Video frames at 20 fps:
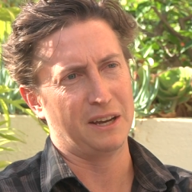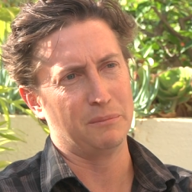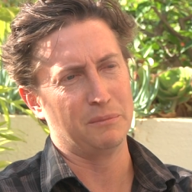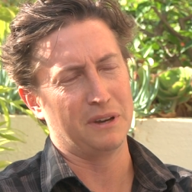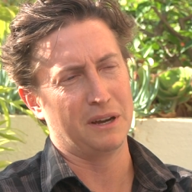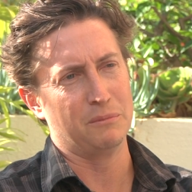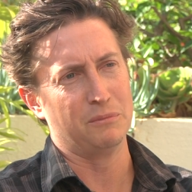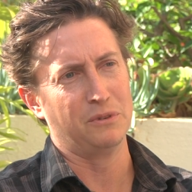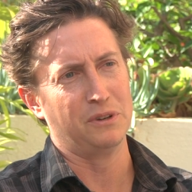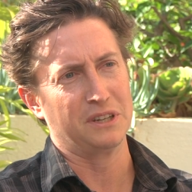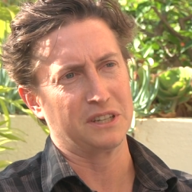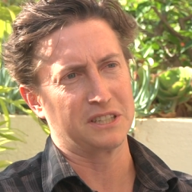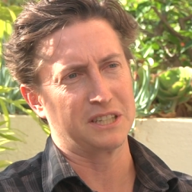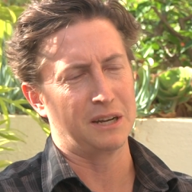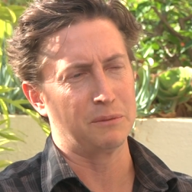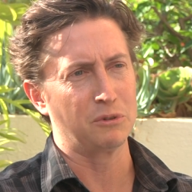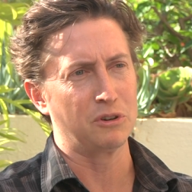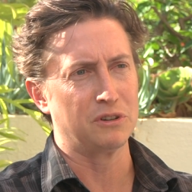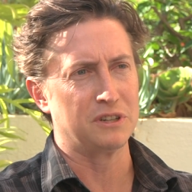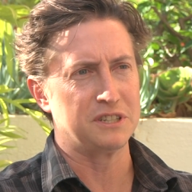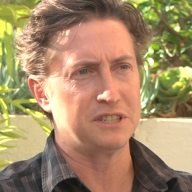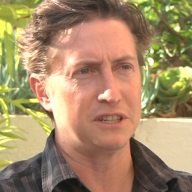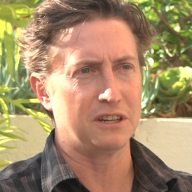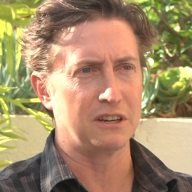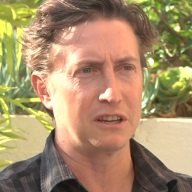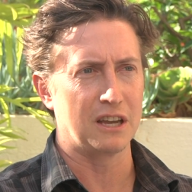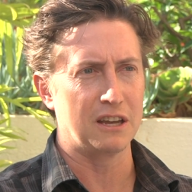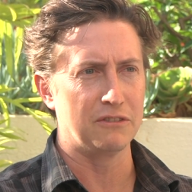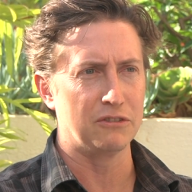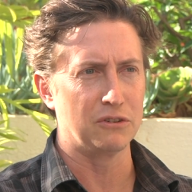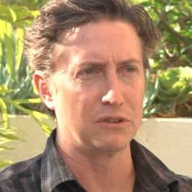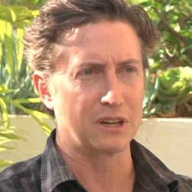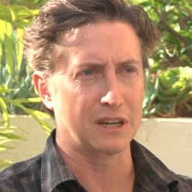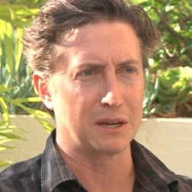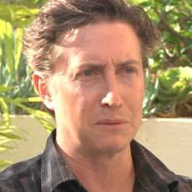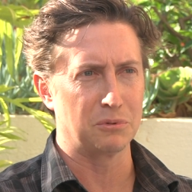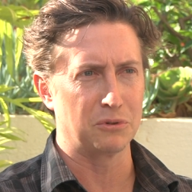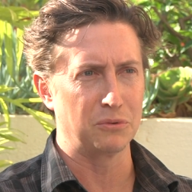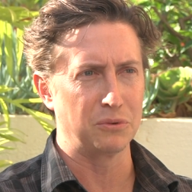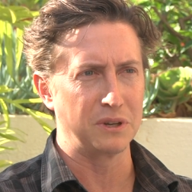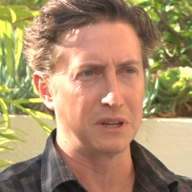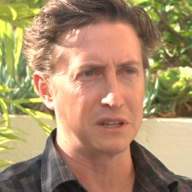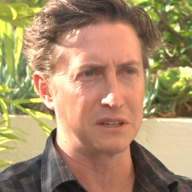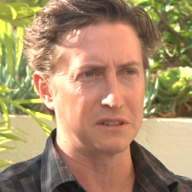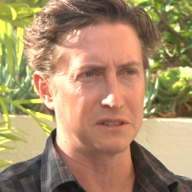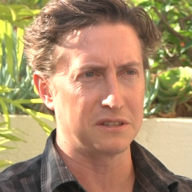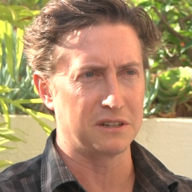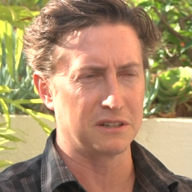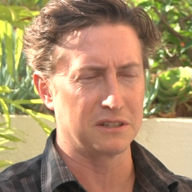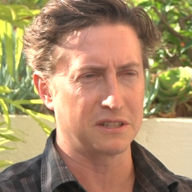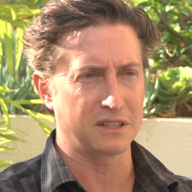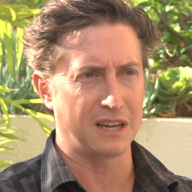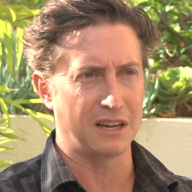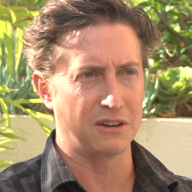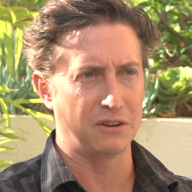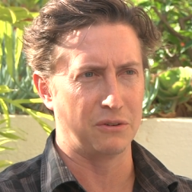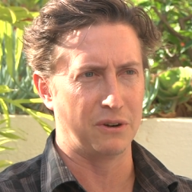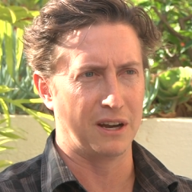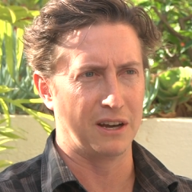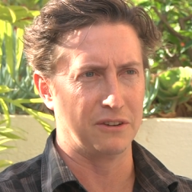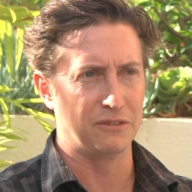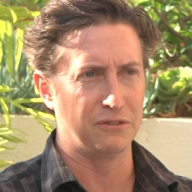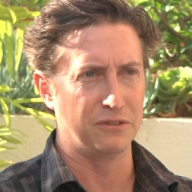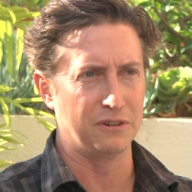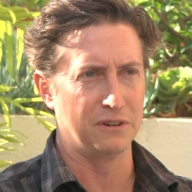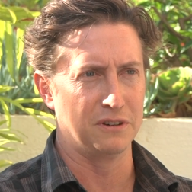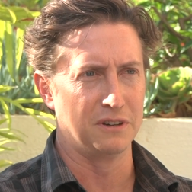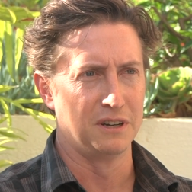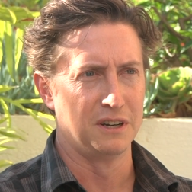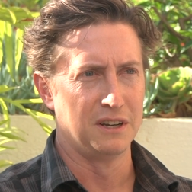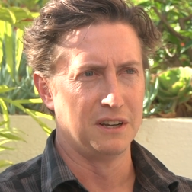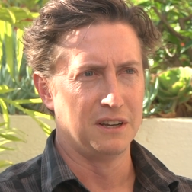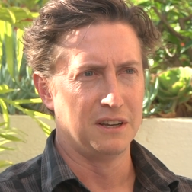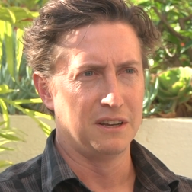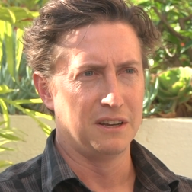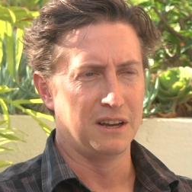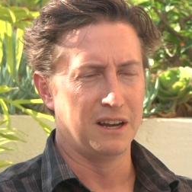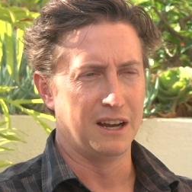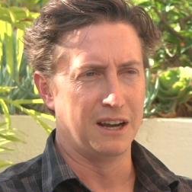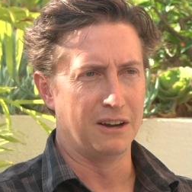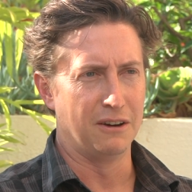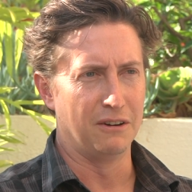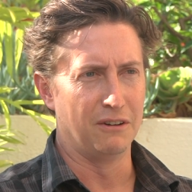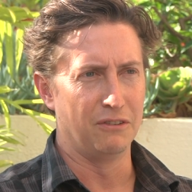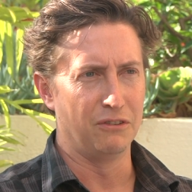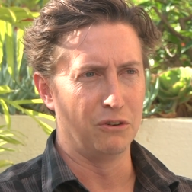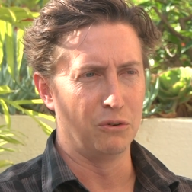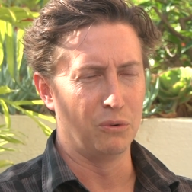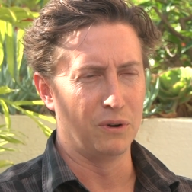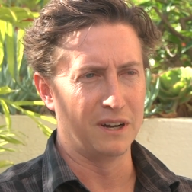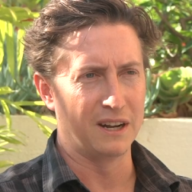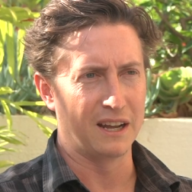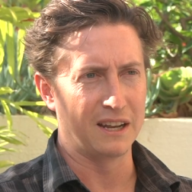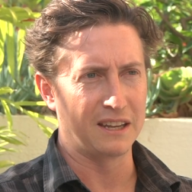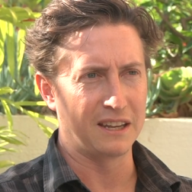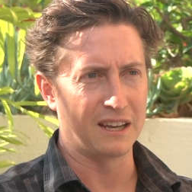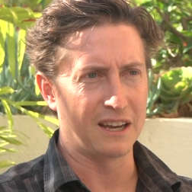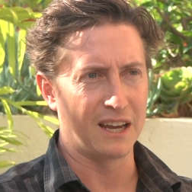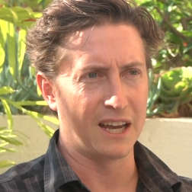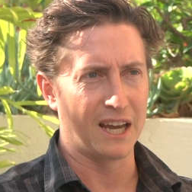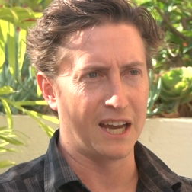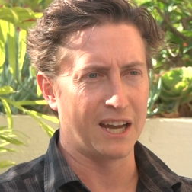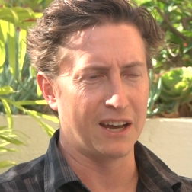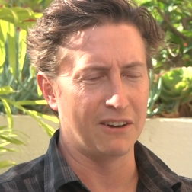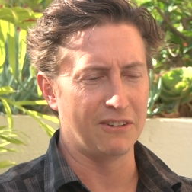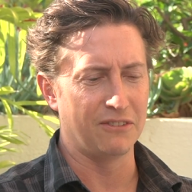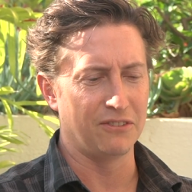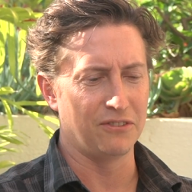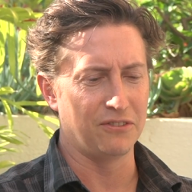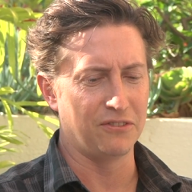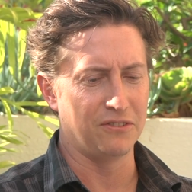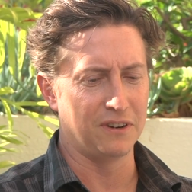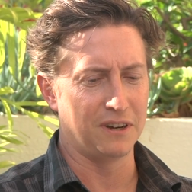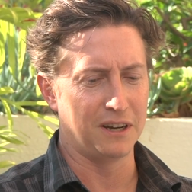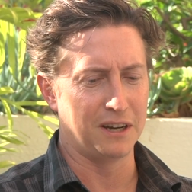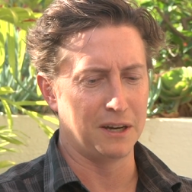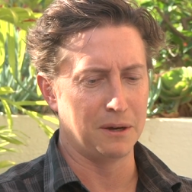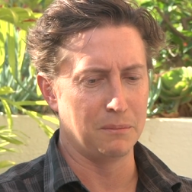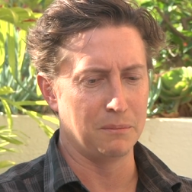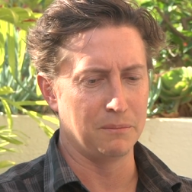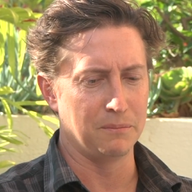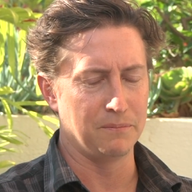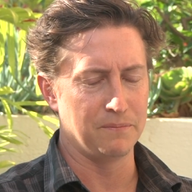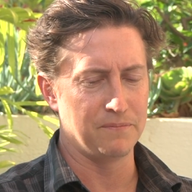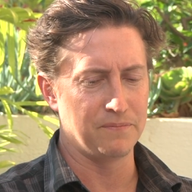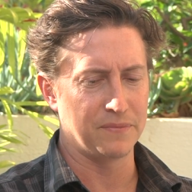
I'm, I'm really excited. I'm going to Sarajevo in a couple of weeks, start scouting around for uh, for one idea I have, um,